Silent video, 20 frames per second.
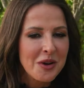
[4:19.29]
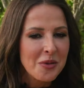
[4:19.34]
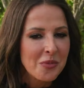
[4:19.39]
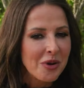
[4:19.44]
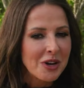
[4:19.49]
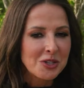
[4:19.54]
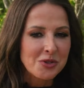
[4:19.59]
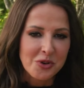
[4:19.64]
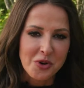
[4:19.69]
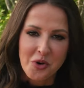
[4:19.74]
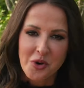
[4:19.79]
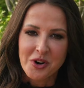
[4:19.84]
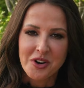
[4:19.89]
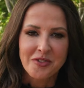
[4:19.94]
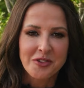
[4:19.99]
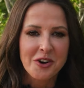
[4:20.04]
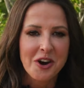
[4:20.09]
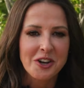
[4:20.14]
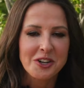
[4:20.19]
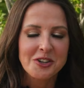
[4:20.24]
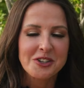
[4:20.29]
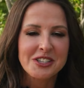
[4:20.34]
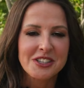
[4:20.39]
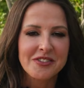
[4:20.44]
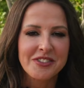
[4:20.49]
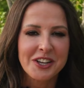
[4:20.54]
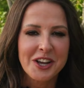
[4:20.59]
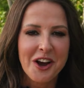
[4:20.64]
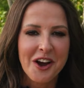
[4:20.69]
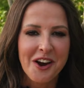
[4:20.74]
Press record if you're on your
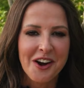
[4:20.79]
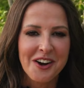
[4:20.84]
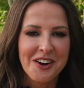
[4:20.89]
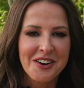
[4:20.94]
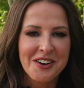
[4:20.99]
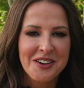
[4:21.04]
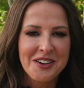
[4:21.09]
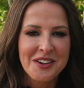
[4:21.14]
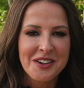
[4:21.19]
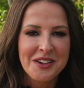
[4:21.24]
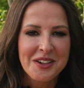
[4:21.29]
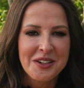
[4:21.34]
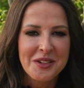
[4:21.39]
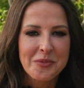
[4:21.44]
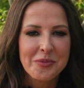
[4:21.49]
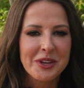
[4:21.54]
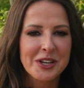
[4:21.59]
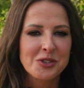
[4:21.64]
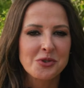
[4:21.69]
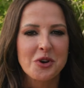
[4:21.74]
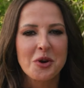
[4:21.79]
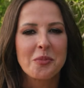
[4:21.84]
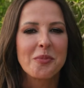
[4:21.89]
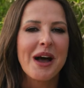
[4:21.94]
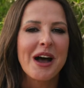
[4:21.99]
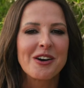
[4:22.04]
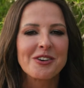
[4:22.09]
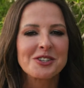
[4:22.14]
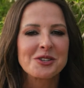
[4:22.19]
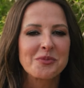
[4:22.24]
DVR because we're
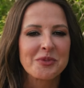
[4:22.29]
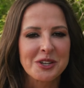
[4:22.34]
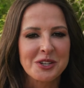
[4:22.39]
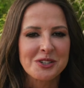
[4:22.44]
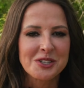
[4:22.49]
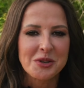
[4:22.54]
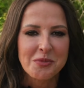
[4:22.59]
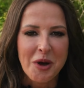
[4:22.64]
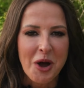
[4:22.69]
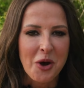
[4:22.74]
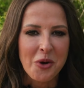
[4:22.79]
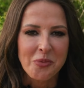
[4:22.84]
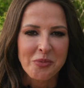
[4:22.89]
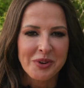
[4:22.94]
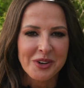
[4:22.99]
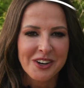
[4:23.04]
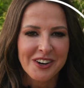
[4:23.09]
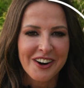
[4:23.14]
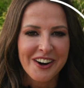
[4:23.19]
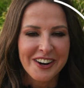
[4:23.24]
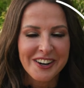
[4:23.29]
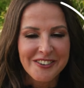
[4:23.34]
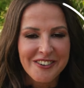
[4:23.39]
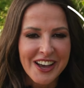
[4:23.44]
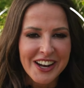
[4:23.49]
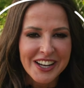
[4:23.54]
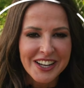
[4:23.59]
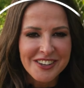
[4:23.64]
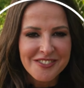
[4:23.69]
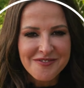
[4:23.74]
about to bring you some hope. Are you ready?